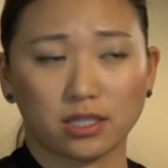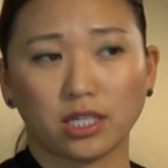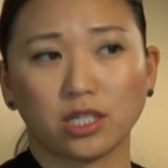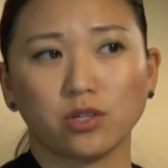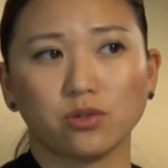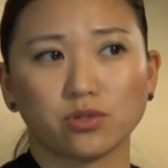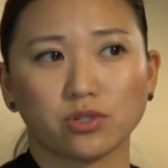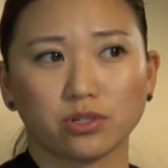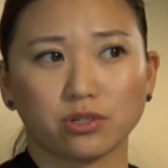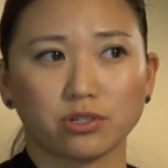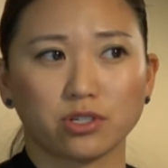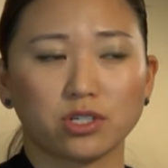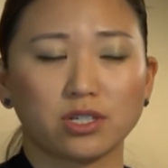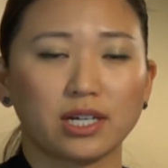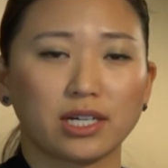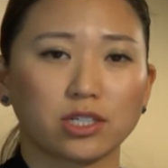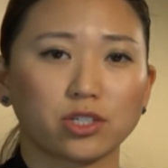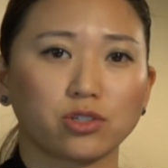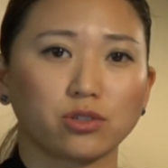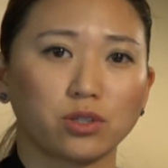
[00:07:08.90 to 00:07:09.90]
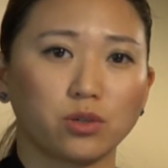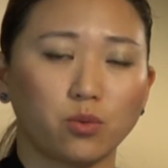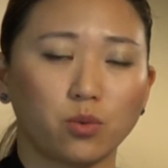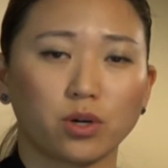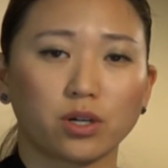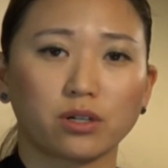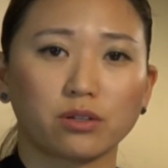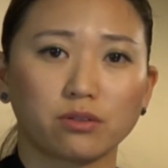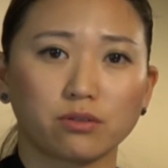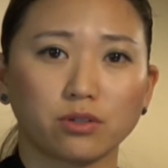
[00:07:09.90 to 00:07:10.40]
users to actually
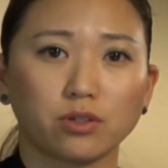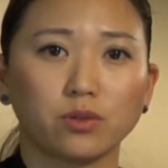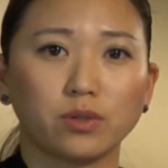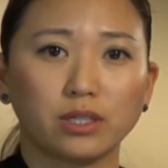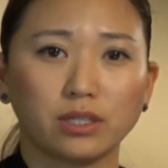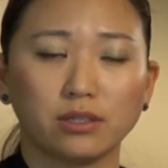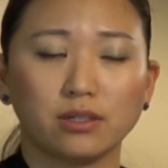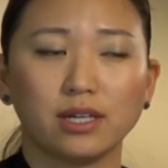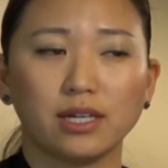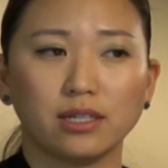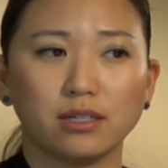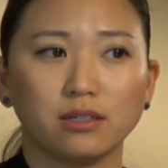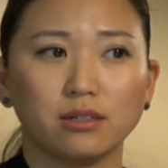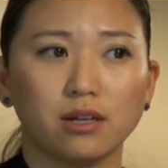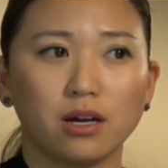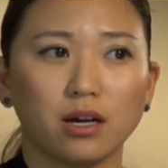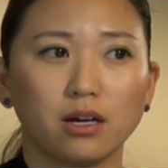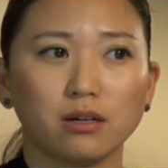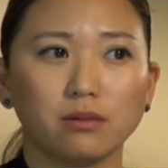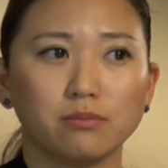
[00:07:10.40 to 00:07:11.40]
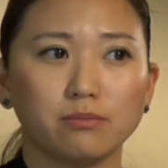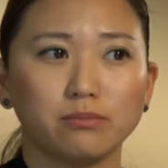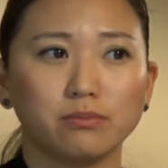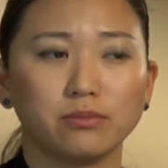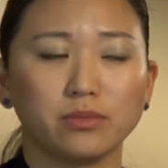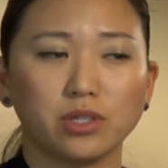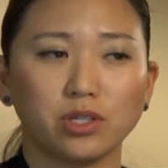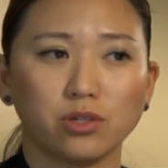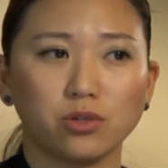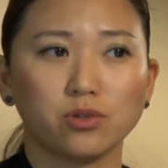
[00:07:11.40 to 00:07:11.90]
work through
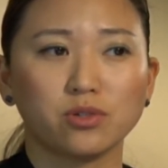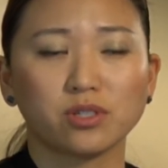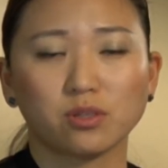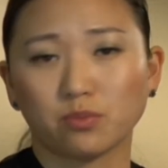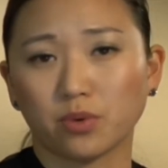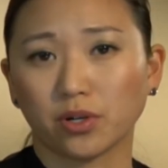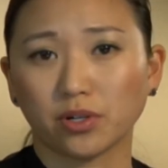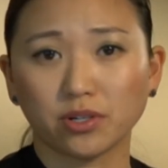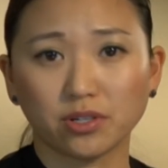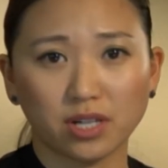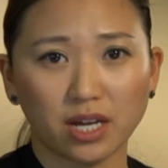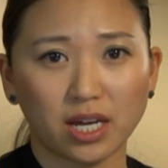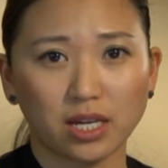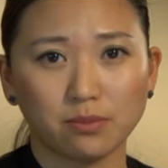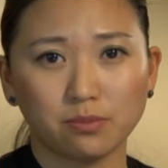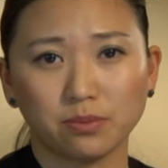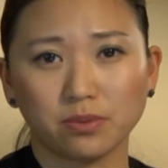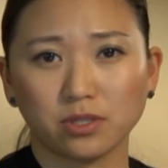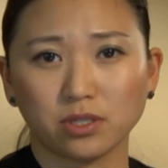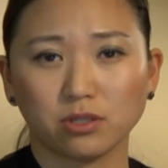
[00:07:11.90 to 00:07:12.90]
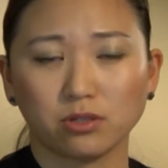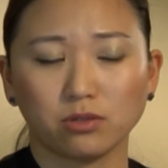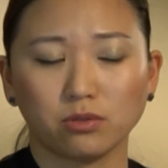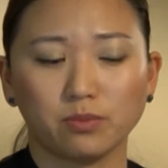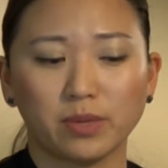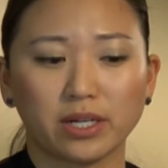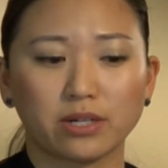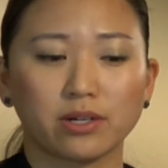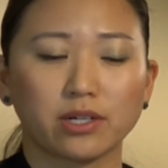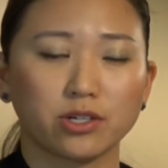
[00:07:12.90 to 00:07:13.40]
and use a prototype to
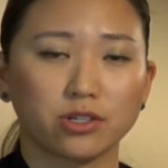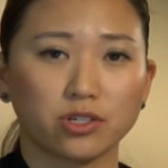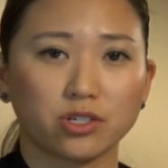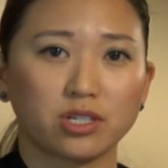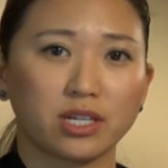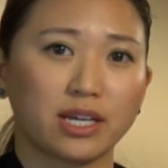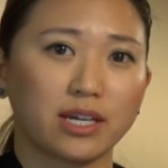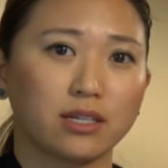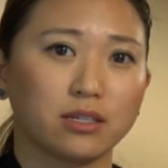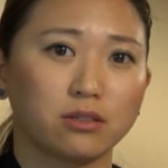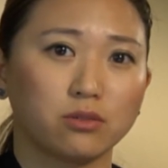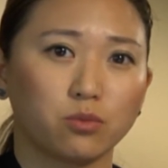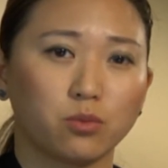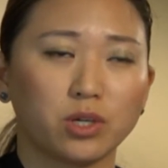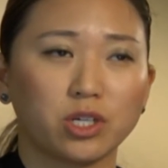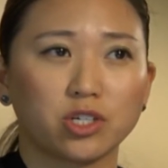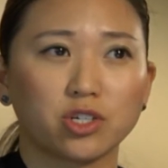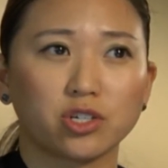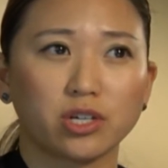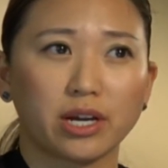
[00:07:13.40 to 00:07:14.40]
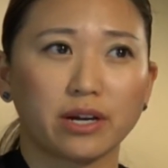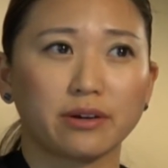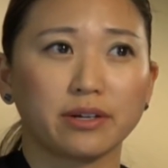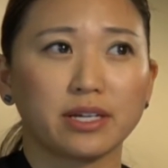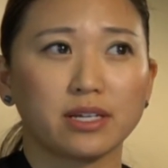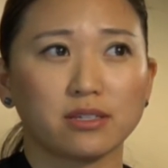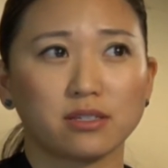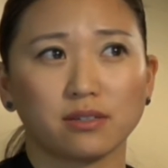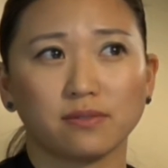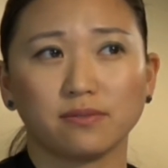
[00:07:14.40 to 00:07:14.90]
better understand which
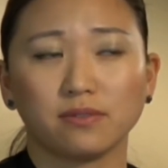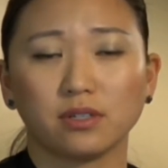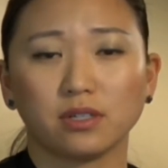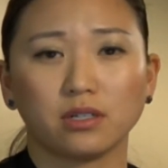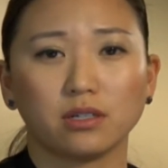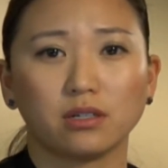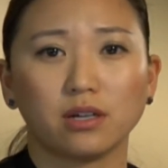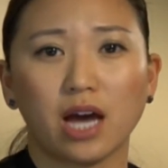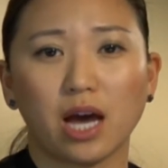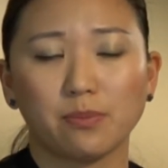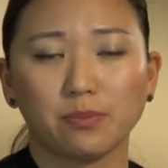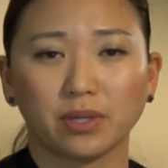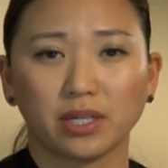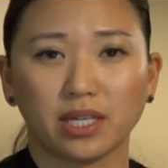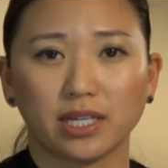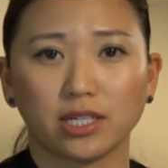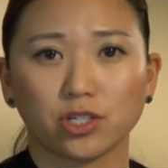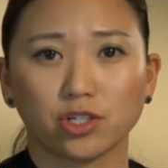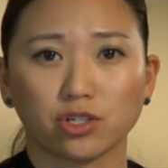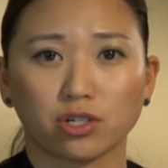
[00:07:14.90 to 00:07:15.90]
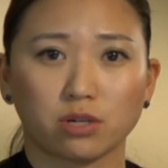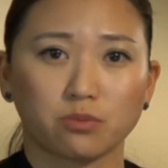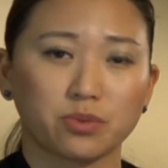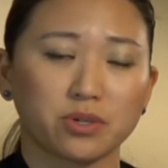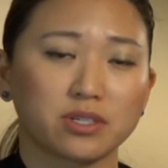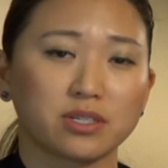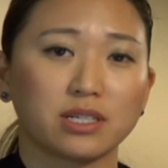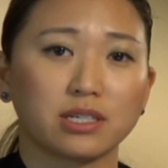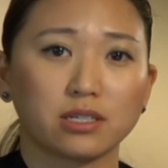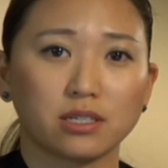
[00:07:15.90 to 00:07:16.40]
areas of the application are
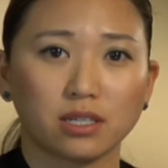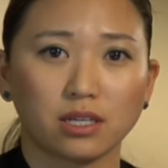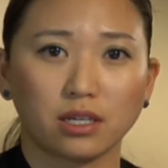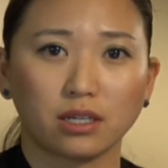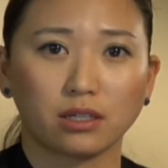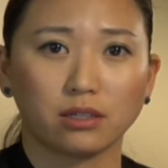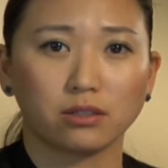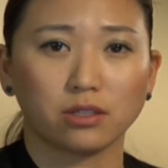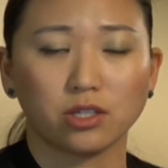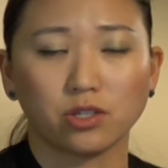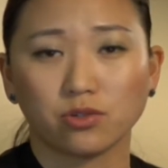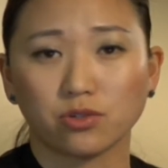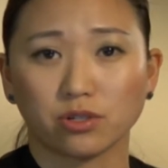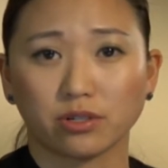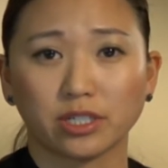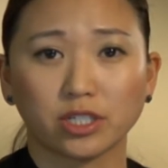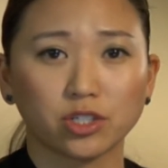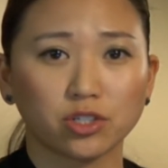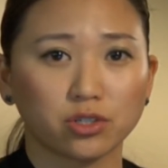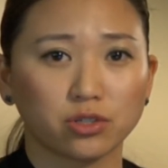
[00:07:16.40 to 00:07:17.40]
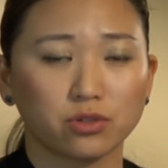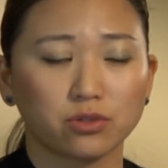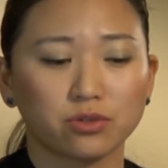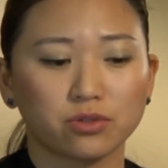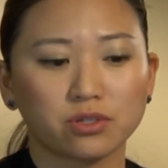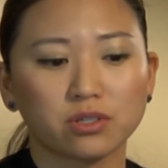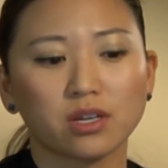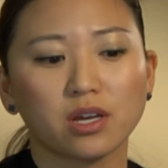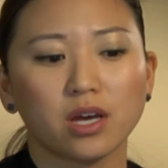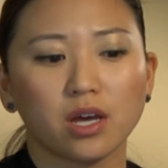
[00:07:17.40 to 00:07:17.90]
presenting user
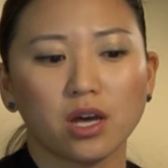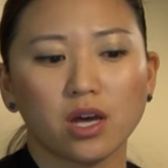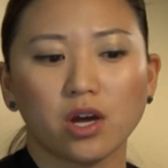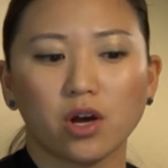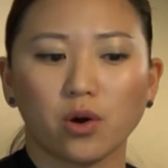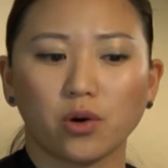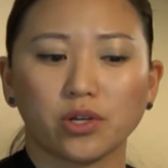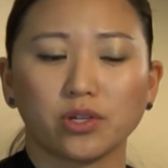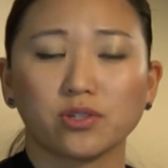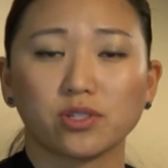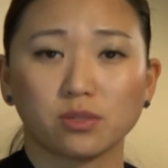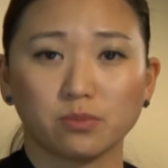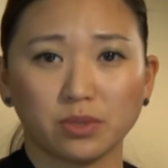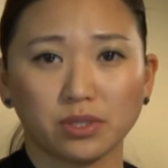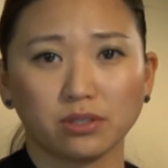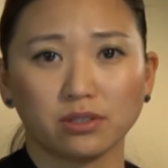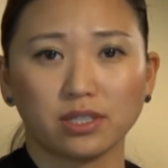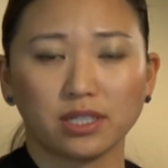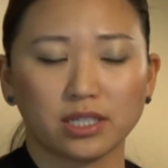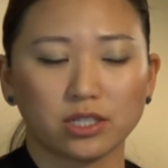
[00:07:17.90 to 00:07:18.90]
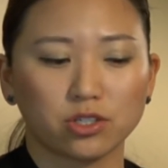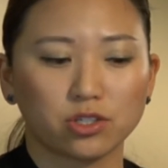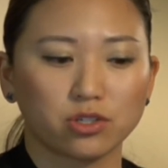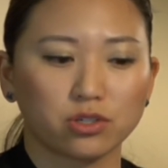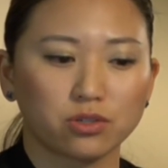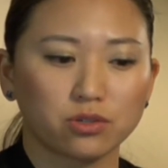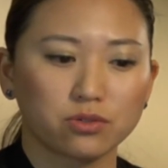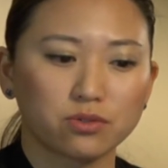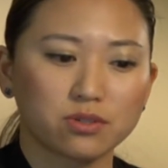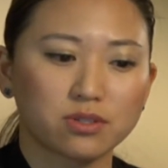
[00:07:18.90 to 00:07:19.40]
issues or usability
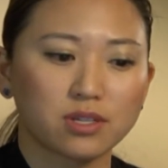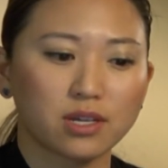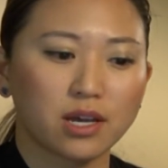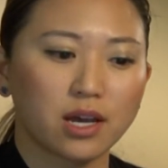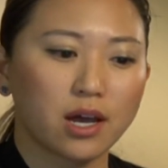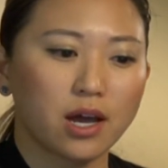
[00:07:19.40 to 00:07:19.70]
issues.